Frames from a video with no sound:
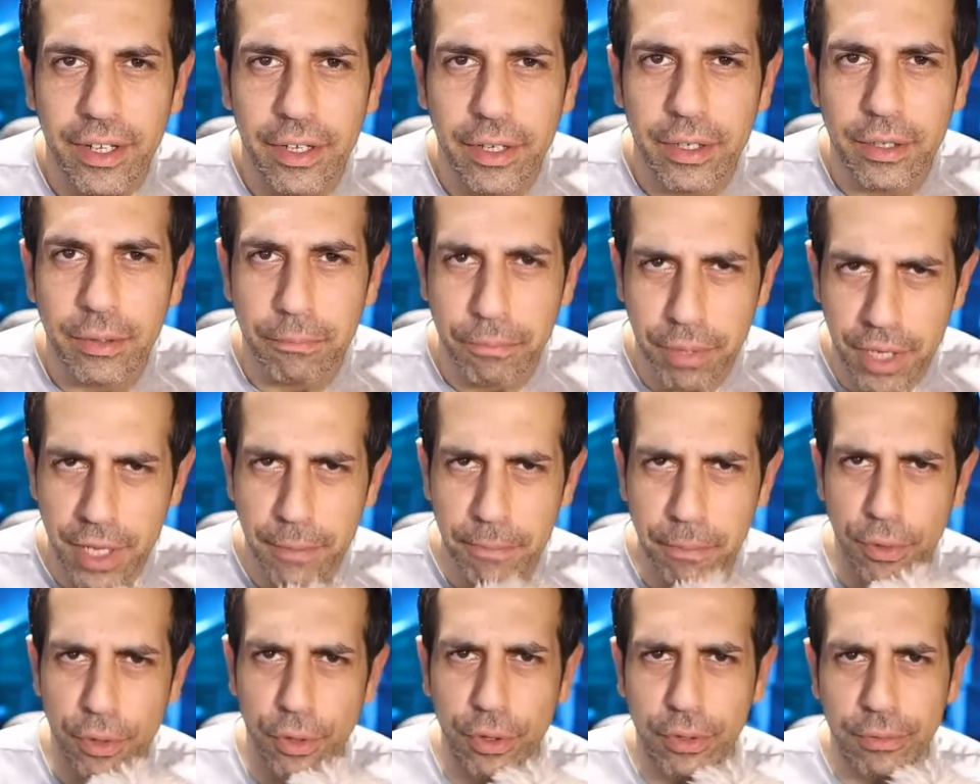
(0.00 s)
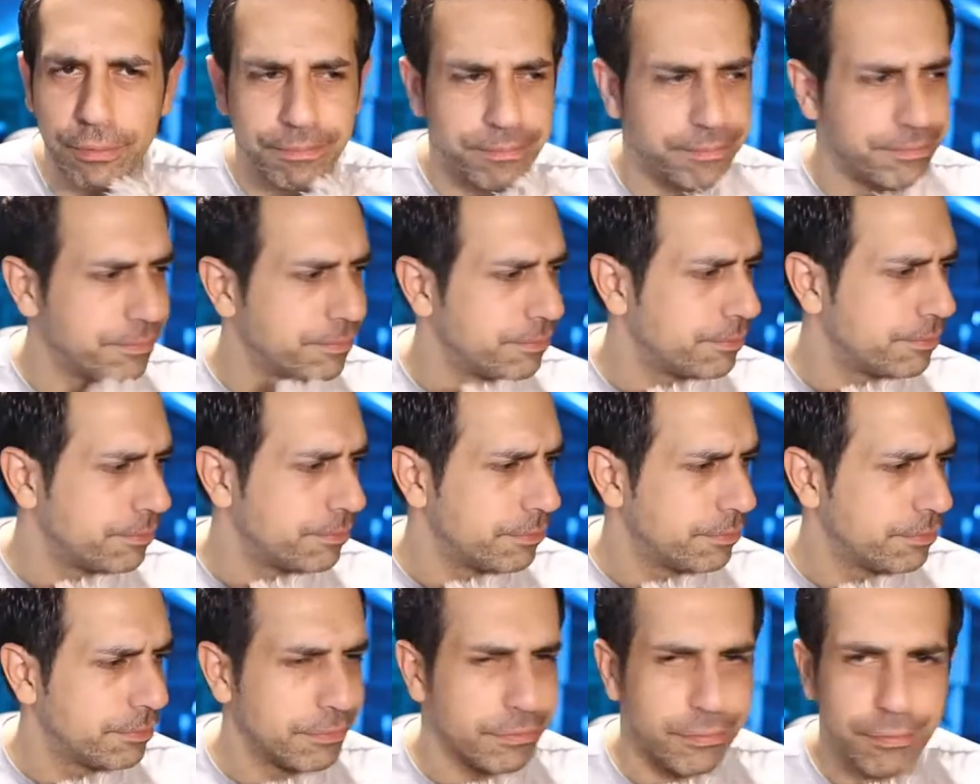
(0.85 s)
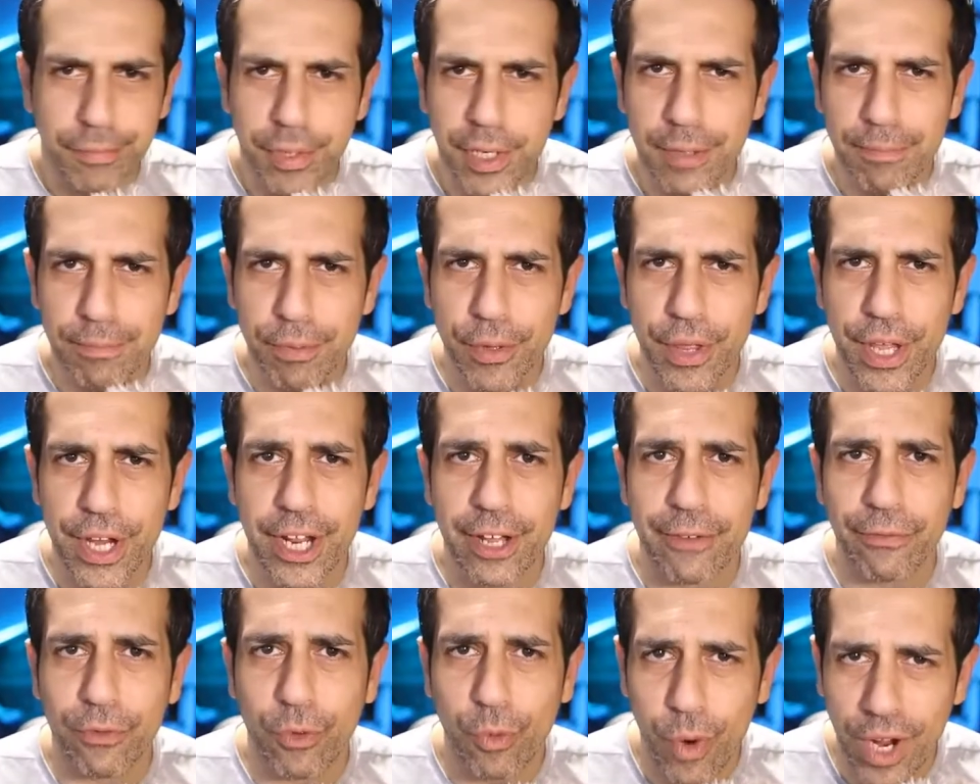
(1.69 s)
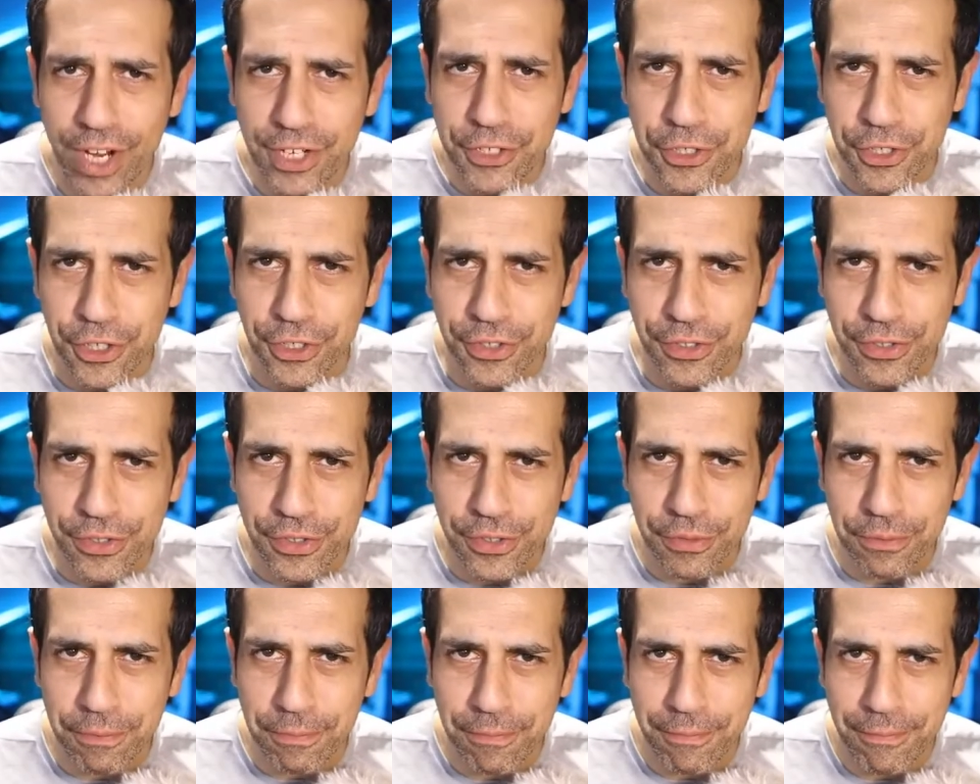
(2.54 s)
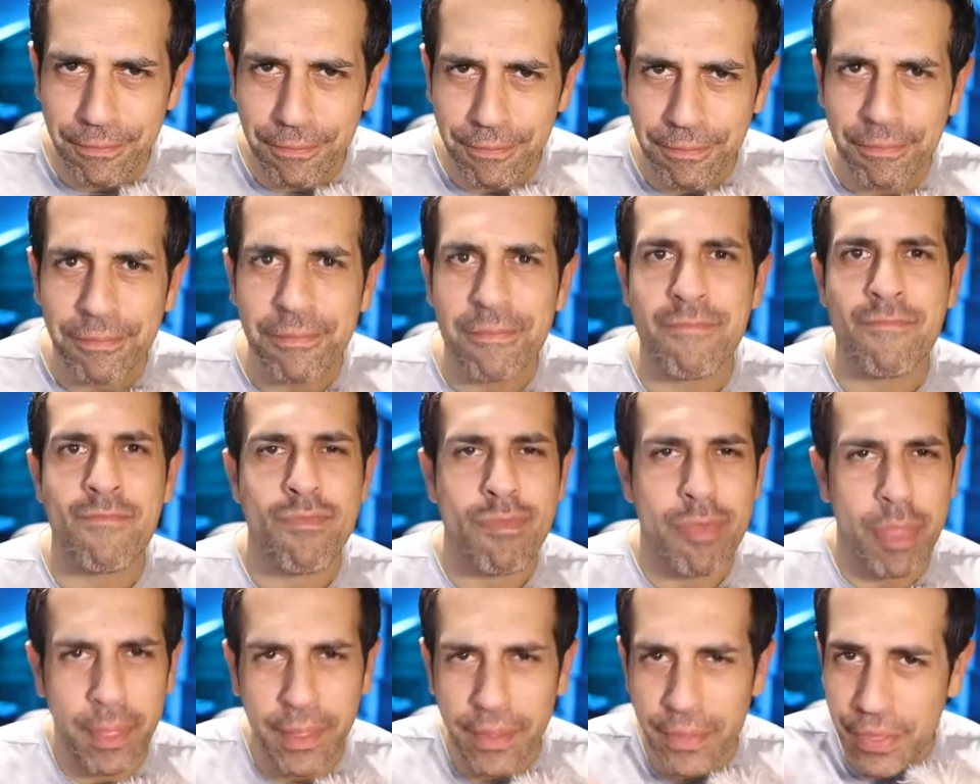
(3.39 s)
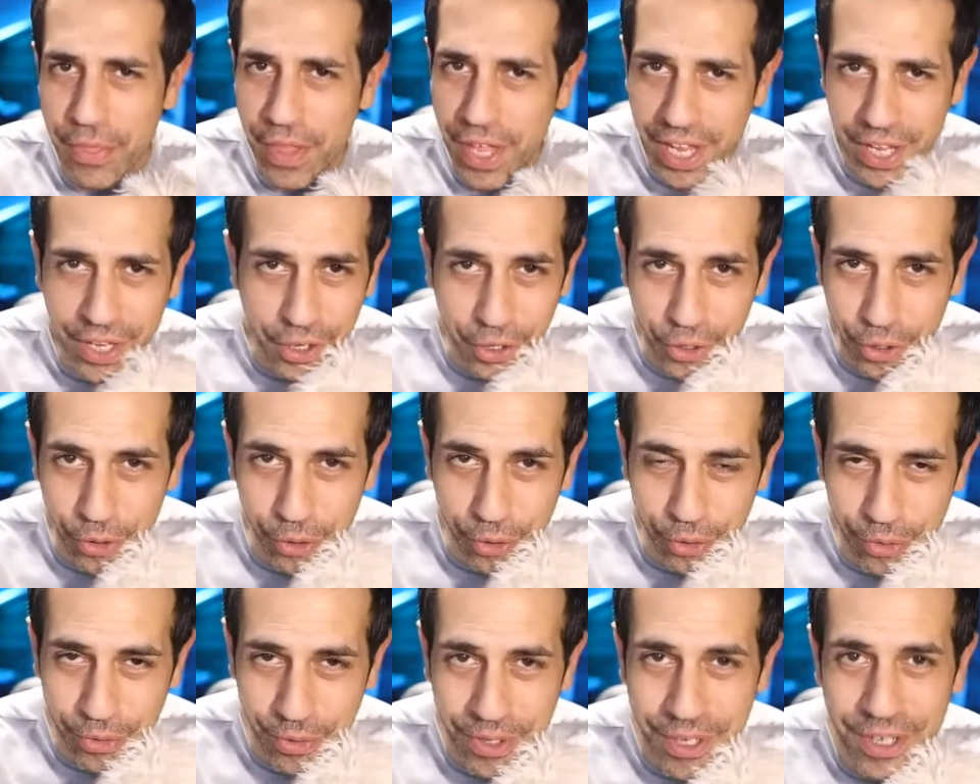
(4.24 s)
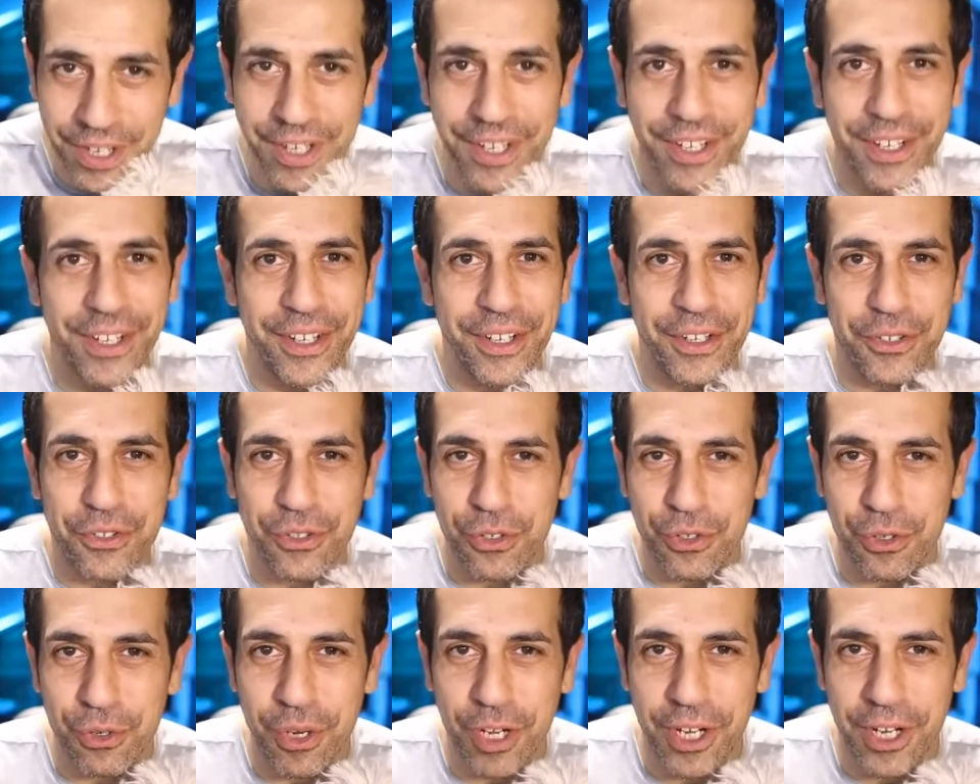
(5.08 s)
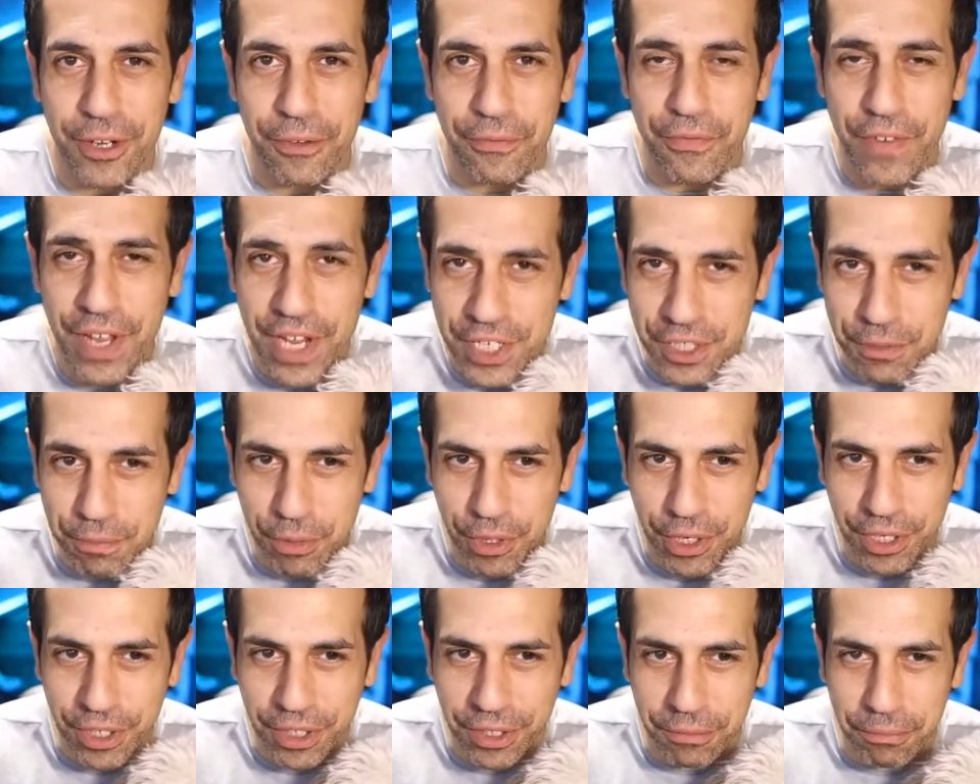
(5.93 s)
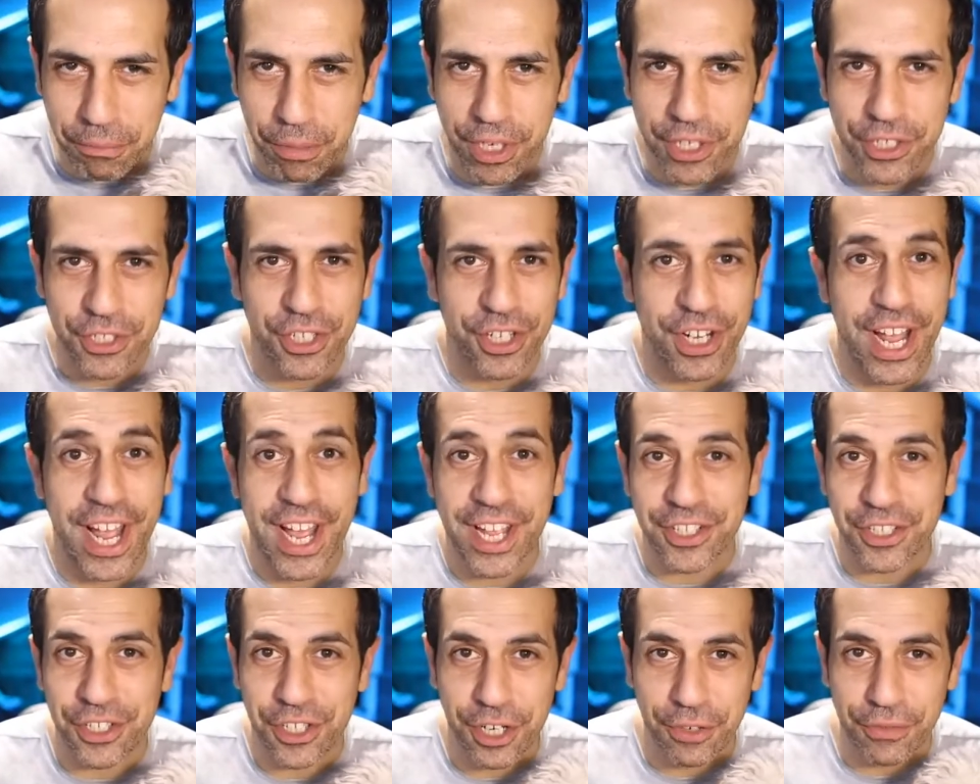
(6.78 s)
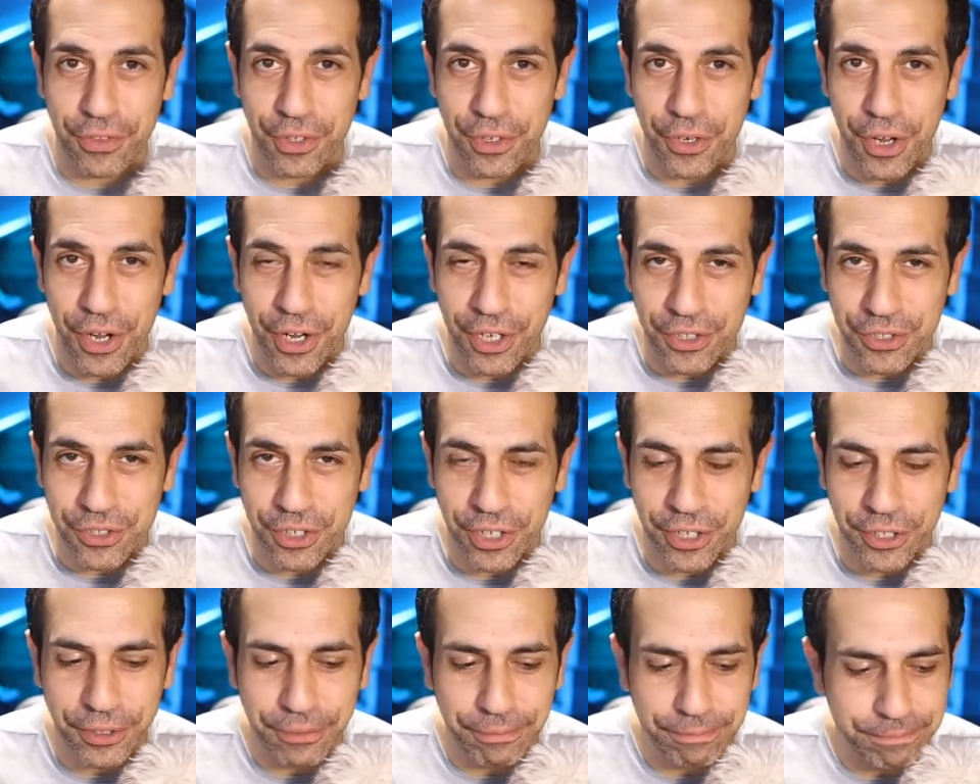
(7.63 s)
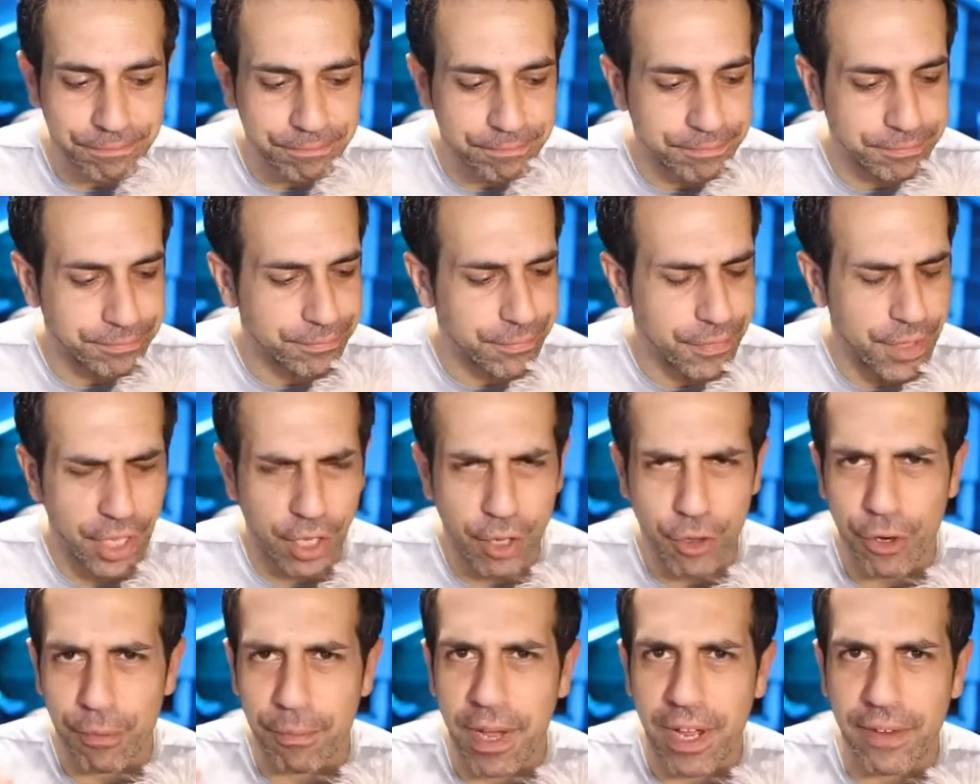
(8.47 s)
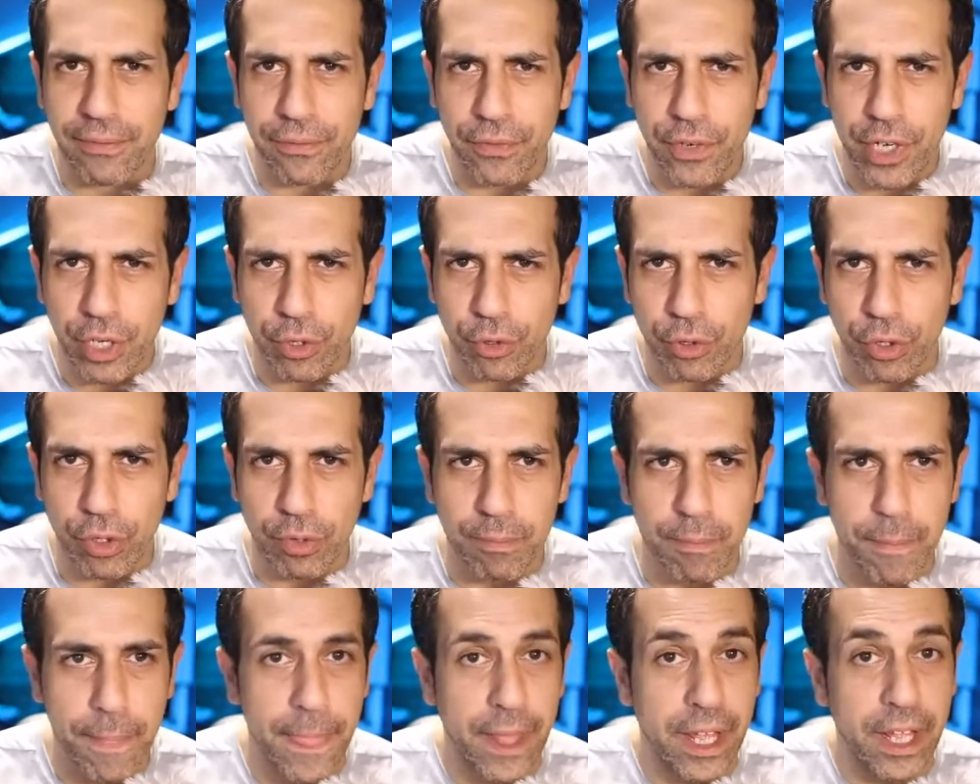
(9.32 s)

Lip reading: People that have questions, they go to Facebook and punch in Ask Jeff the Dog Trainer. They go to my free group.